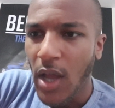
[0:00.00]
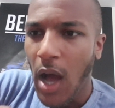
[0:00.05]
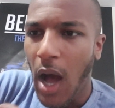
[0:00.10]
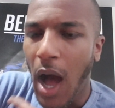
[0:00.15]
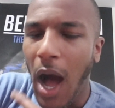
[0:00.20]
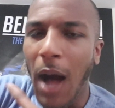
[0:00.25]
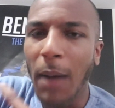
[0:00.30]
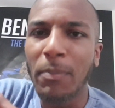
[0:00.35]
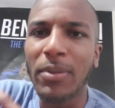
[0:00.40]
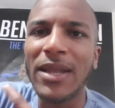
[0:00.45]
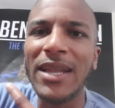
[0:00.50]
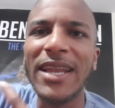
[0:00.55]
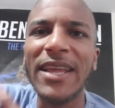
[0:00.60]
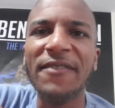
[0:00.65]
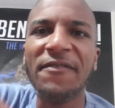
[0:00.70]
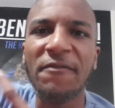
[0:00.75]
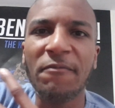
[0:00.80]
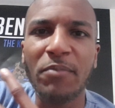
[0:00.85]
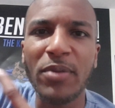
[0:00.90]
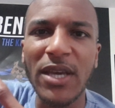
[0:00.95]

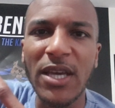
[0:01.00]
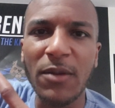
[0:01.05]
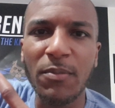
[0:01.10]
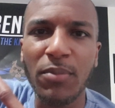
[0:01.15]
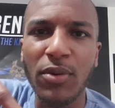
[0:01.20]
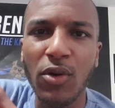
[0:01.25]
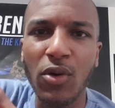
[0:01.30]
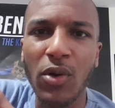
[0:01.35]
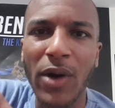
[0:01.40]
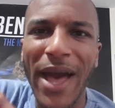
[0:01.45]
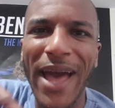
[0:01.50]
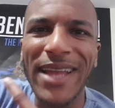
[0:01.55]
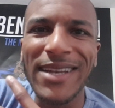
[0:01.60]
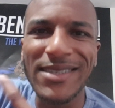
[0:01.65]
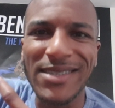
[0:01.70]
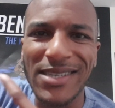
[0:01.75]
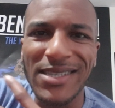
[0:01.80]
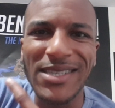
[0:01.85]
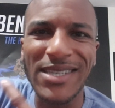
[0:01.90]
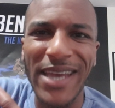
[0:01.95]
uplift people,
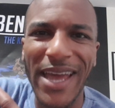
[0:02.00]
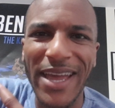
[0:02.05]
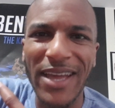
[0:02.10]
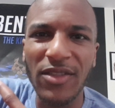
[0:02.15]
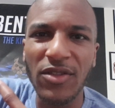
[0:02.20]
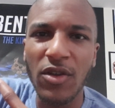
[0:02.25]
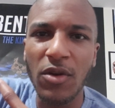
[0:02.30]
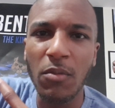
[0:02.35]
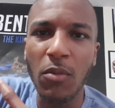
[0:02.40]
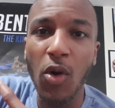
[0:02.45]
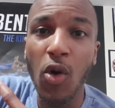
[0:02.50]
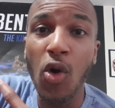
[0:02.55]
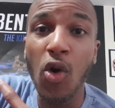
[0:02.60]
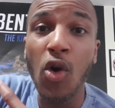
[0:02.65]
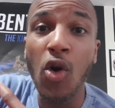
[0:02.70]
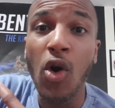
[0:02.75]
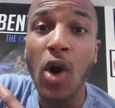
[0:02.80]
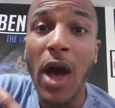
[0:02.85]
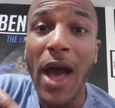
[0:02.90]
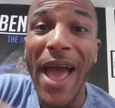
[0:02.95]
entertain them,
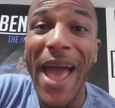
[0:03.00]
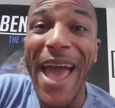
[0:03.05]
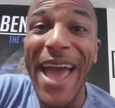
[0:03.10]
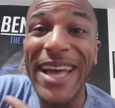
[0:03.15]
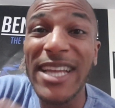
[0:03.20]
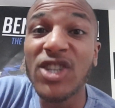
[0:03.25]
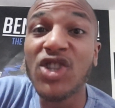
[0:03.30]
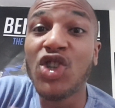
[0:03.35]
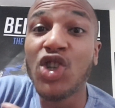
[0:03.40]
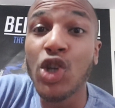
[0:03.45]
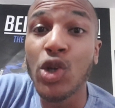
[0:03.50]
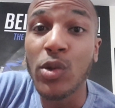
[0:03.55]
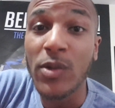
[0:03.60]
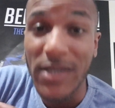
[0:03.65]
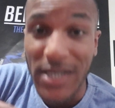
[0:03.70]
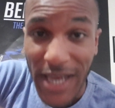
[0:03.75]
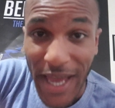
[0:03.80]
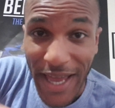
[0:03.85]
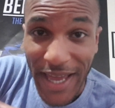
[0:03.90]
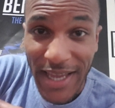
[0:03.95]
or
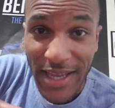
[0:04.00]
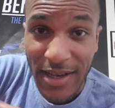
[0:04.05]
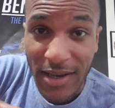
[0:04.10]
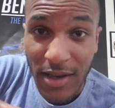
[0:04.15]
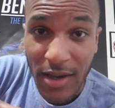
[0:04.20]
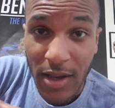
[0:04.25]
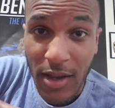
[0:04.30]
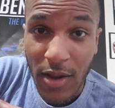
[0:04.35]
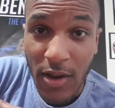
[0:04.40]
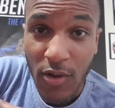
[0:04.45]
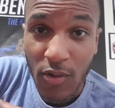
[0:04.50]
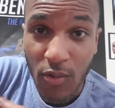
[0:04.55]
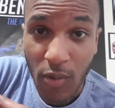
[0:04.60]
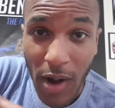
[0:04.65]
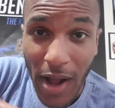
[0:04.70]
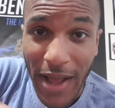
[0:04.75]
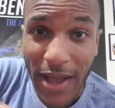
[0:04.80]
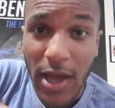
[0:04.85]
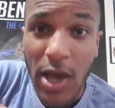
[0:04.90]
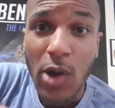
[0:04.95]
edutain,
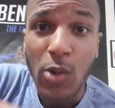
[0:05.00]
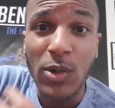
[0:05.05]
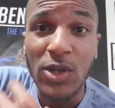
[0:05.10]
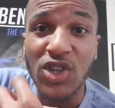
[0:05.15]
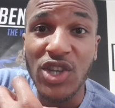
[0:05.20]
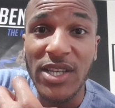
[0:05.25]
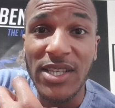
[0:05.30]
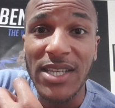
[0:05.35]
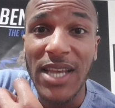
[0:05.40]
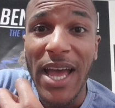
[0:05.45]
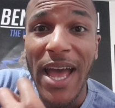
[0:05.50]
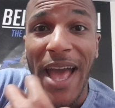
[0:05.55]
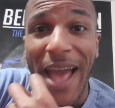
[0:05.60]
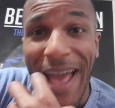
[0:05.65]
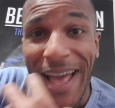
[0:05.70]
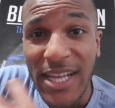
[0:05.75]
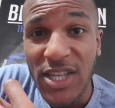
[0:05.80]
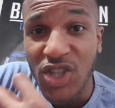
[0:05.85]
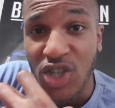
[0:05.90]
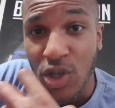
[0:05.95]
right? Which is
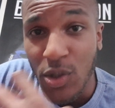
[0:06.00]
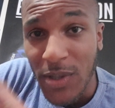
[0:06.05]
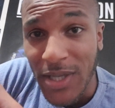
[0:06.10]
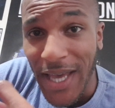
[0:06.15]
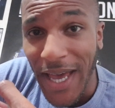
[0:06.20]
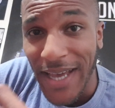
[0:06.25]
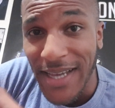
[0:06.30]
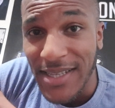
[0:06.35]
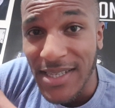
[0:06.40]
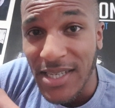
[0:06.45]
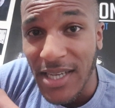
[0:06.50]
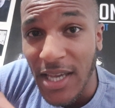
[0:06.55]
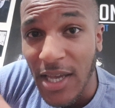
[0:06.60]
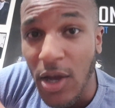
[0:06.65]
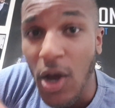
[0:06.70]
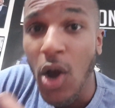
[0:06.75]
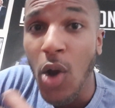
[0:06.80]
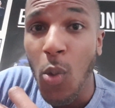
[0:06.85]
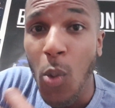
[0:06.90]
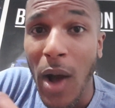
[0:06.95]

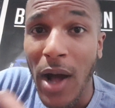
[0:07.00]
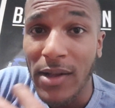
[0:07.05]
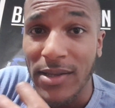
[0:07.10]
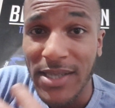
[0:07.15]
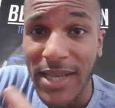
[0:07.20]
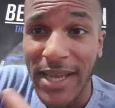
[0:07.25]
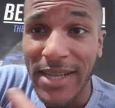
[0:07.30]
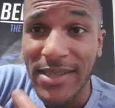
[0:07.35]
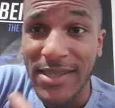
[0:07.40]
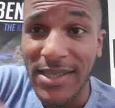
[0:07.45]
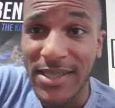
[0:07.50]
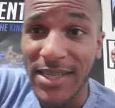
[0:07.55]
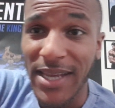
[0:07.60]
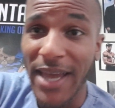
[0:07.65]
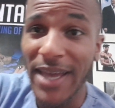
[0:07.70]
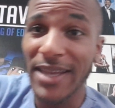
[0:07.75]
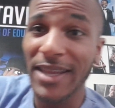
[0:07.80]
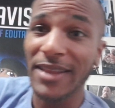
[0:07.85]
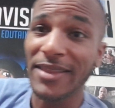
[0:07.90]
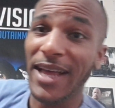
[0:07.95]
educating whilst
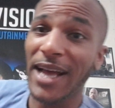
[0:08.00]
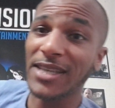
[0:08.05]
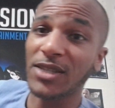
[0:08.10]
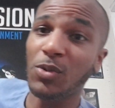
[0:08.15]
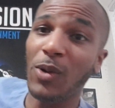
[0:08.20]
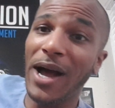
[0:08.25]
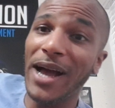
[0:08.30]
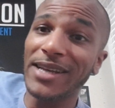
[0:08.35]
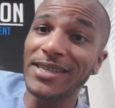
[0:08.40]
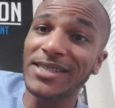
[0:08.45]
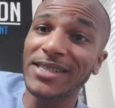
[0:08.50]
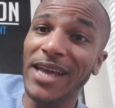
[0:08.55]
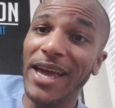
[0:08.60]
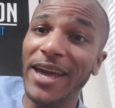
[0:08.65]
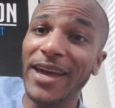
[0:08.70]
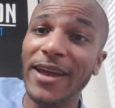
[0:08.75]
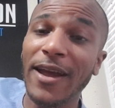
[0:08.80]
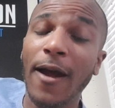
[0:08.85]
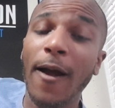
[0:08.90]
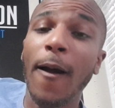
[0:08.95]
entertaining. That's why I
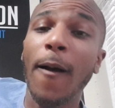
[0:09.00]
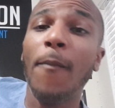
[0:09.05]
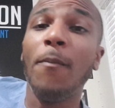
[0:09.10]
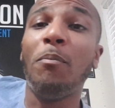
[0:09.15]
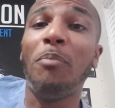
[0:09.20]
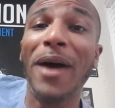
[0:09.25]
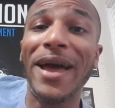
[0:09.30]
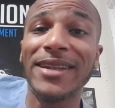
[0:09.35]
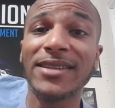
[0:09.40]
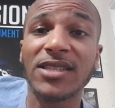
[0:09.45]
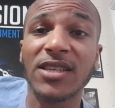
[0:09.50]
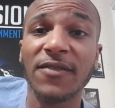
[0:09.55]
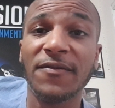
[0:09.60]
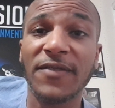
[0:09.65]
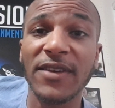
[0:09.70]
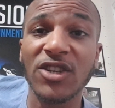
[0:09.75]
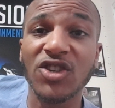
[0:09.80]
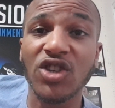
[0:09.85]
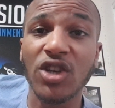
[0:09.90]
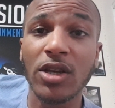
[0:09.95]
say
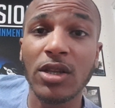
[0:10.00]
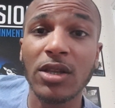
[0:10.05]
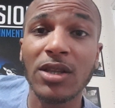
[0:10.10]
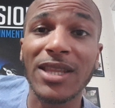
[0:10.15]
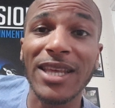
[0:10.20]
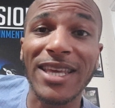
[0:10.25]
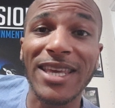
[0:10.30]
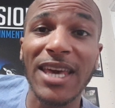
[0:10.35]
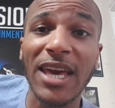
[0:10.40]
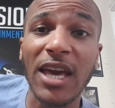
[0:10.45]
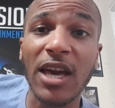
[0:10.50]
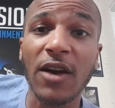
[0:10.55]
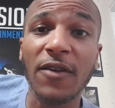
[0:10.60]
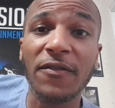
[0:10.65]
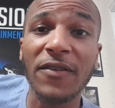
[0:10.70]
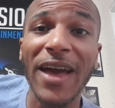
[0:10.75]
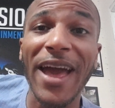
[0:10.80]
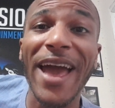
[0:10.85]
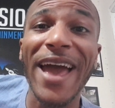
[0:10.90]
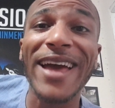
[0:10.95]
Bentavision, the king
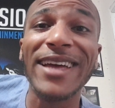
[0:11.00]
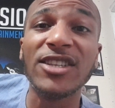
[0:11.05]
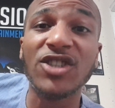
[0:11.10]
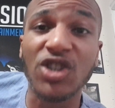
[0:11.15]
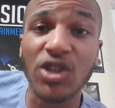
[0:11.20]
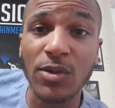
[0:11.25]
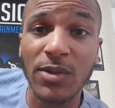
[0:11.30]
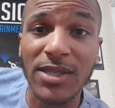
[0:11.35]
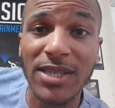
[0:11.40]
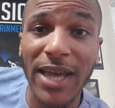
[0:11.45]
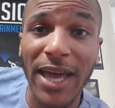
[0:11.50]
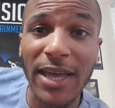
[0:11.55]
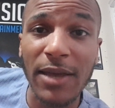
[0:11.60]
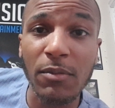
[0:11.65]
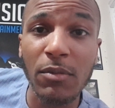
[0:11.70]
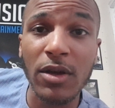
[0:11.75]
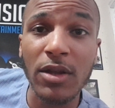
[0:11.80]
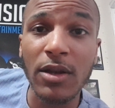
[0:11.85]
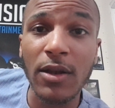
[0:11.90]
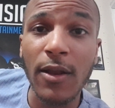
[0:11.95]
of
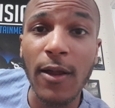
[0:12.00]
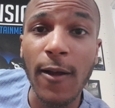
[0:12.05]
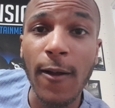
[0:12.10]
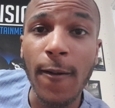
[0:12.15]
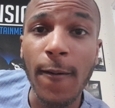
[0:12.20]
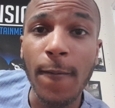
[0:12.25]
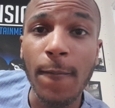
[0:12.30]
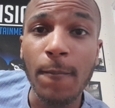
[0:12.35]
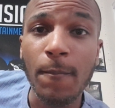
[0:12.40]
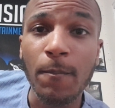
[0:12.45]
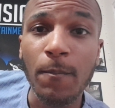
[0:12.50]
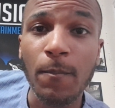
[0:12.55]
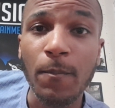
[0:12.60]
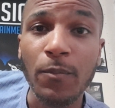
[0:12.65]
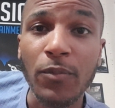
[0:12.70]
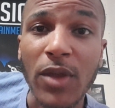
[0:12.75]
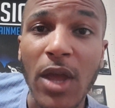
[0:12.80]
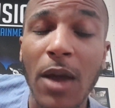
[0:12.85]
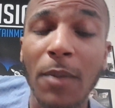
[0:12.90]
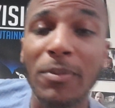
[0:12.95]
edutainment,
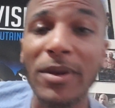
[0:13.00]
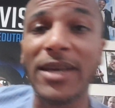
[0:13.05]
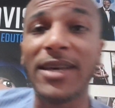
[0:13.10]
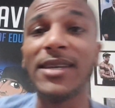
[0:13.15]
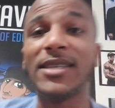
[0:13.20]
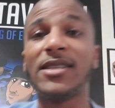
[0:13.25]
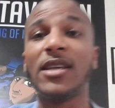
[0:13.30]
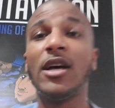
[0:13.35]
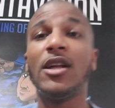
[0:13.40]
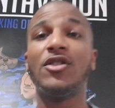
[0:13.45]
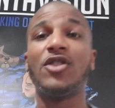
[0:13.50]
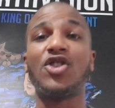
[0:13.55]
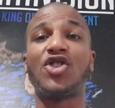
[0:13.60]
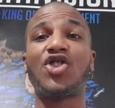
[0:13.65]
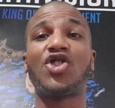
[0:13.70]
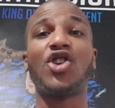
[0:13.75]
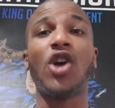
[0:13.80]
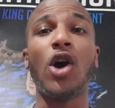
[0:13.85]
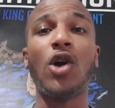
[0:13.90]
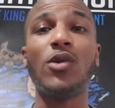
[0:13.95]
because the
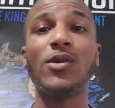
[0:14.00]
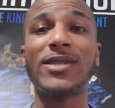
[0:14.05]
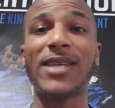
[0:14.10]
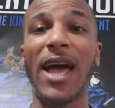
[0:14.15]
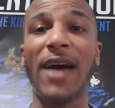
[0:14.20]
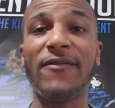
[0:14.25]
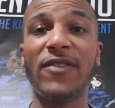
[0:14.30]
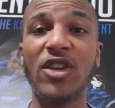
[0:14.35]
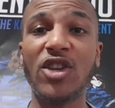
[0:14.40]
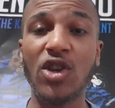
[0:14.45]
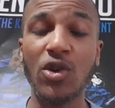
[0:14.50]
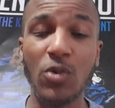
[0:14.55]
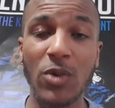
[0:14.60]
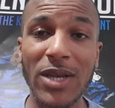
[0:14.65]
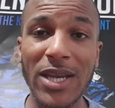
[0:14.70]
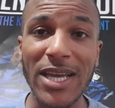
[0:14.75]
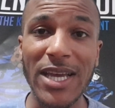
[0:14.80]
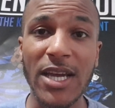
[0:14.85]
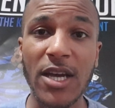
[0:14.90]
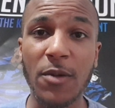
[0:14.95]
shows have a
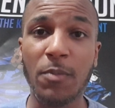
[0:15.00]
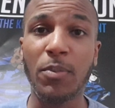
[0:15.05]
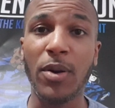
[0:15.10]
unique